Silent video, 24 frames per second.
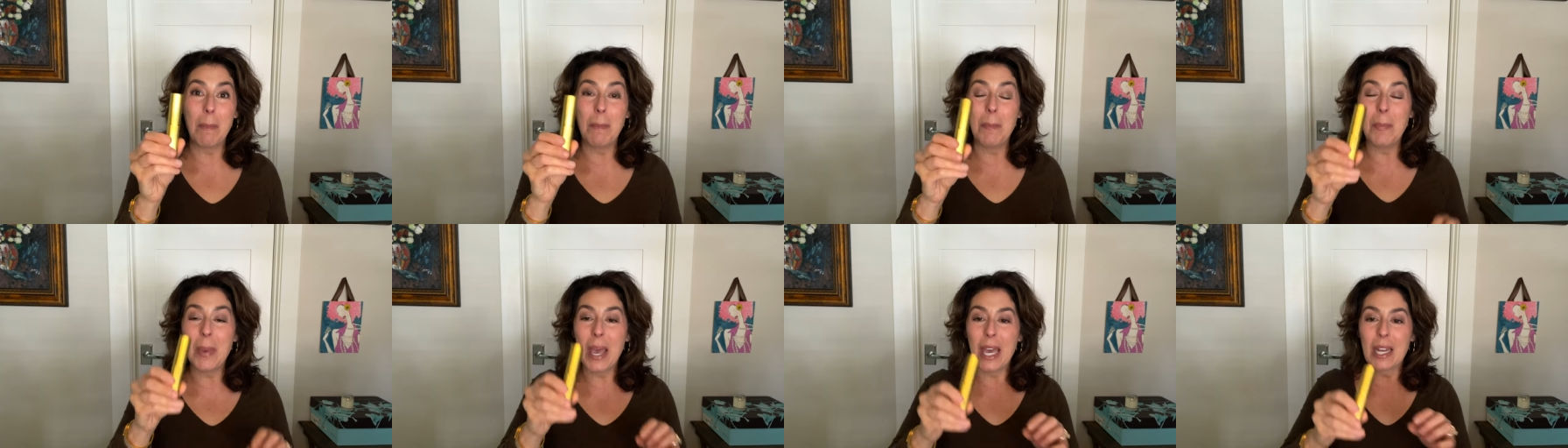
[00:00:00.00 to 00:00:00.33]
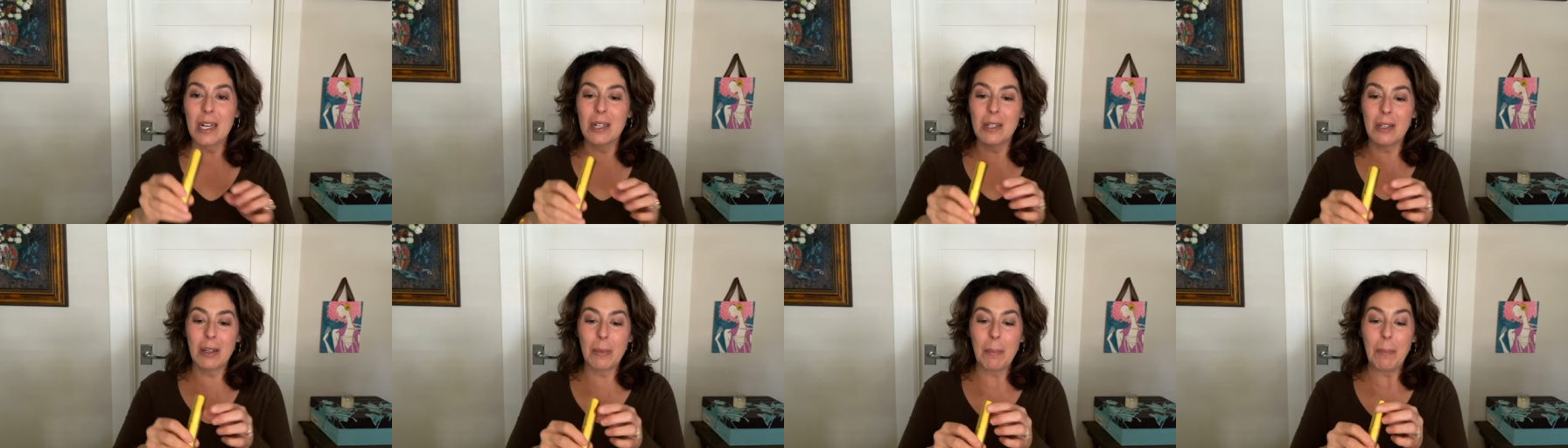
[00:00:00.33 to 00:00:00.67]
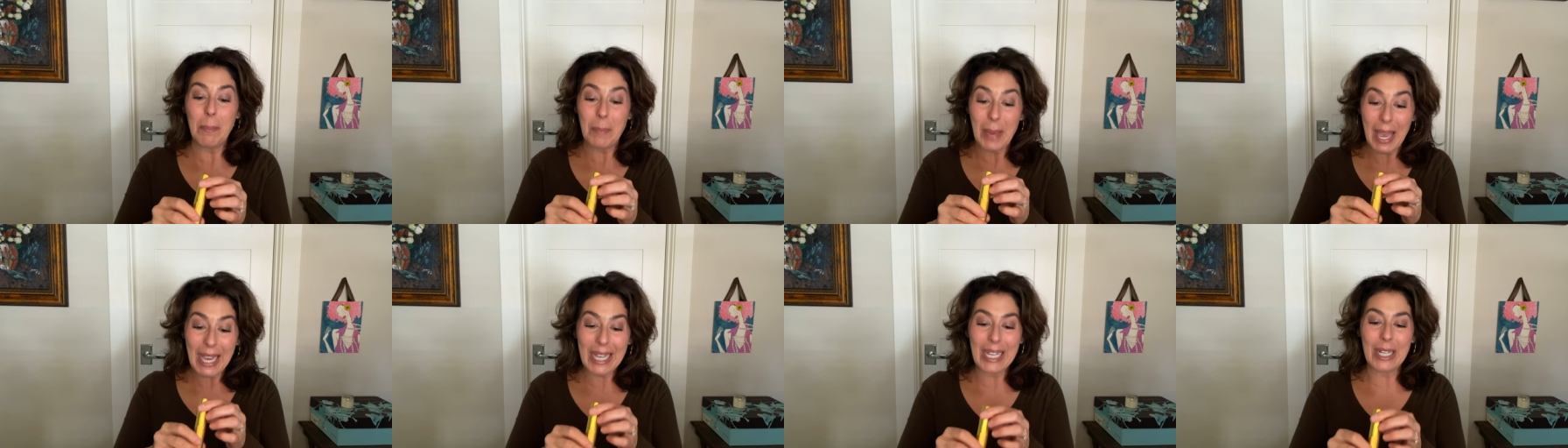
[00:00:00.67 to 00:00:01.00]

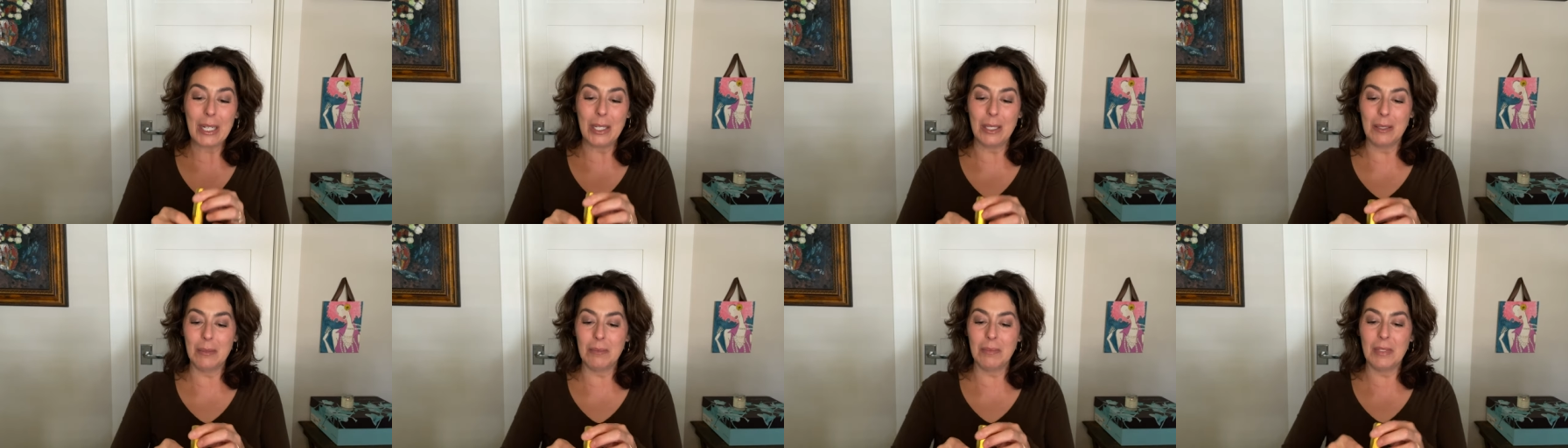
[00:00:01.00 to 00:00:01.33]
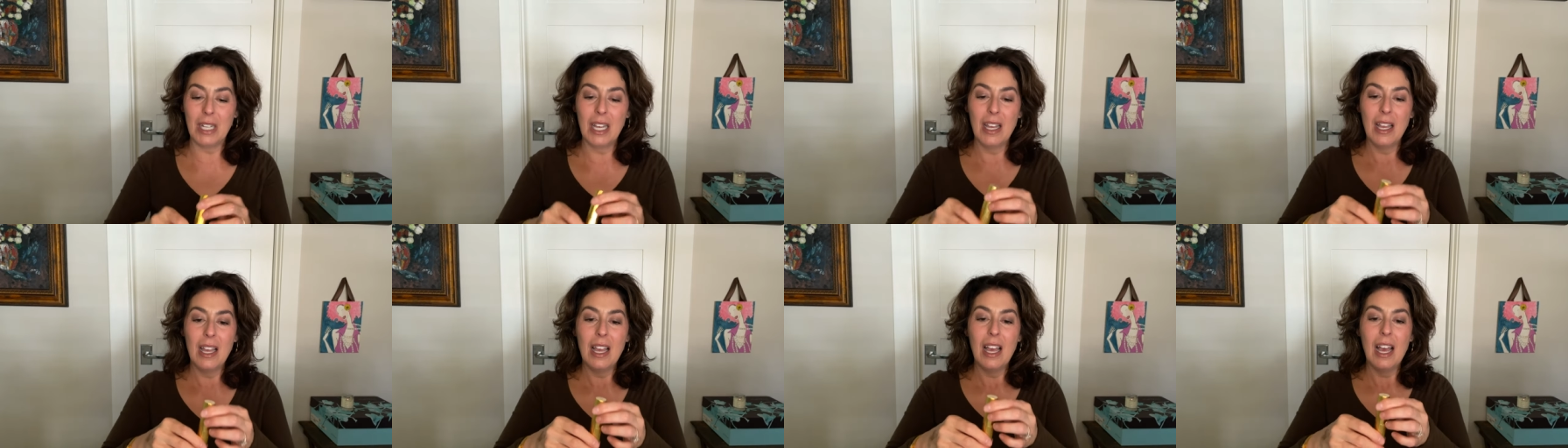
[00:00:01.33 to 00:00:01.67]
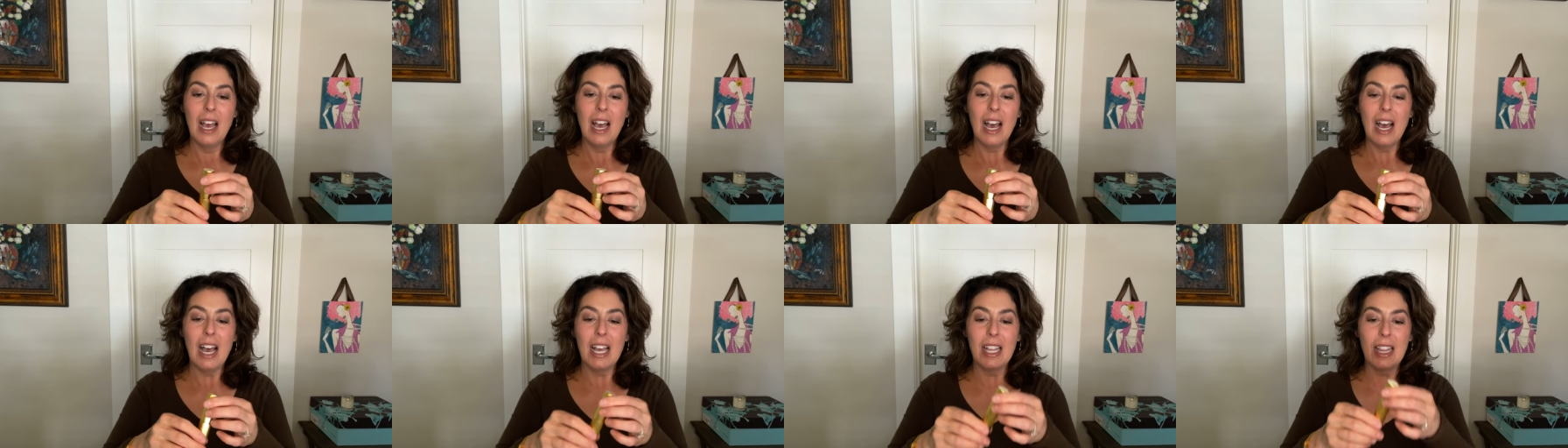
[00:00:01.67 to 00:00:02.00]
Beckham
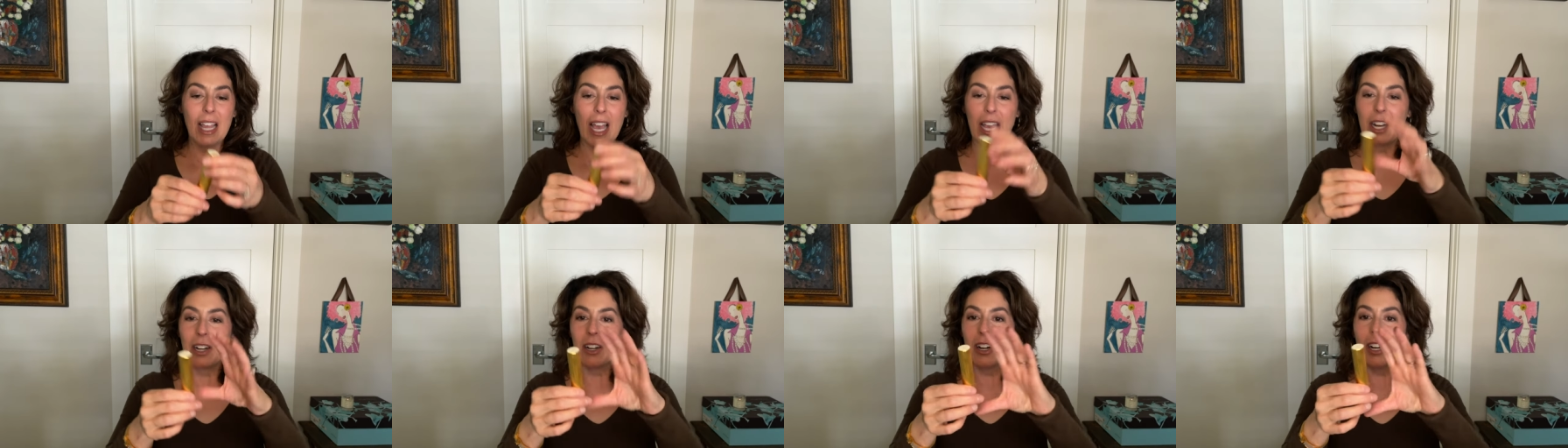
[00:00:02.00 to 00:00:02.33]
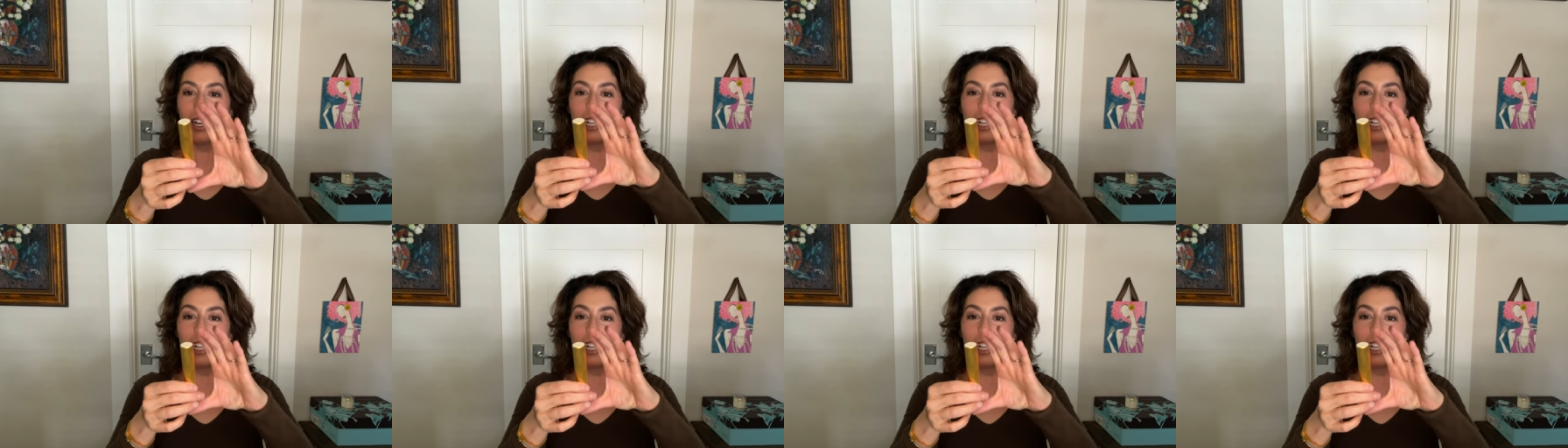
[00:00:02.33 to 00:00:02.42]
highlighter.